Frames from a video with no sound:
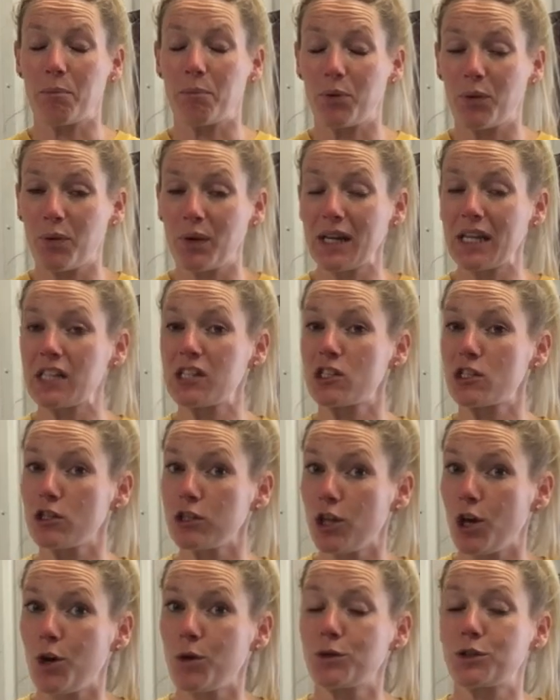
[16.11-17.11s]
pretty
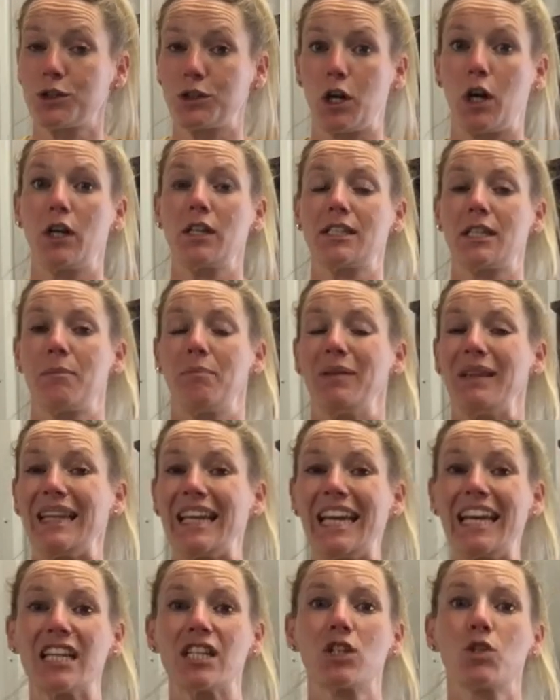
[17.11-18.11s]
slow start to
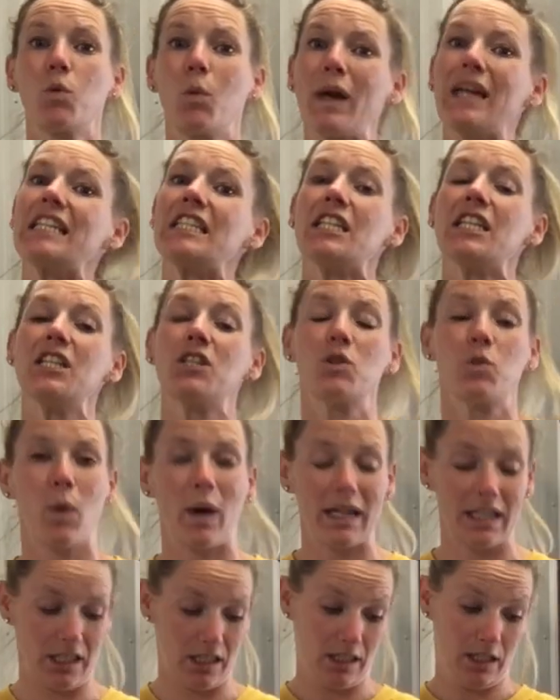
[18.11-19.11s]
plant
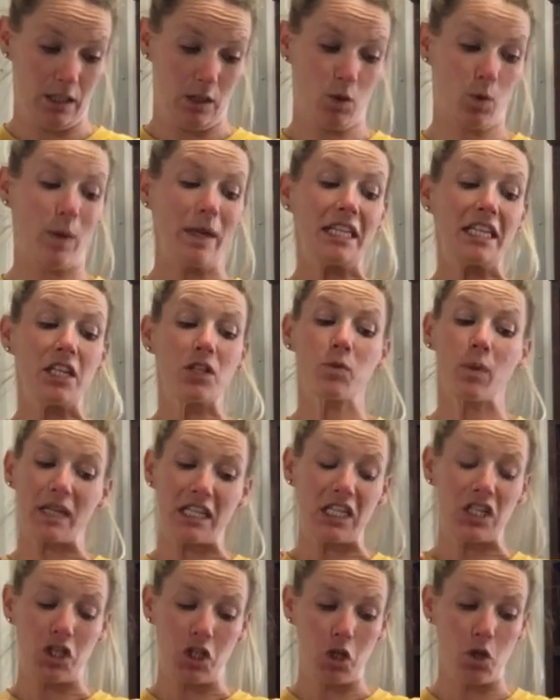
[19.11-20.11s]

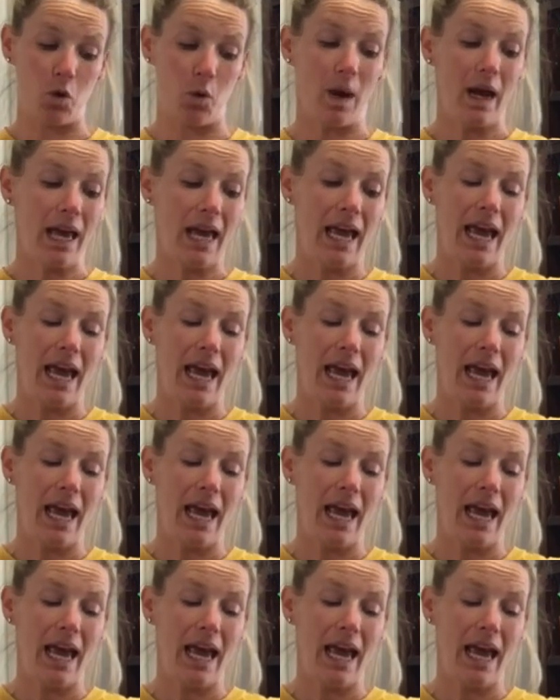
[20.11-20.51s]
2022.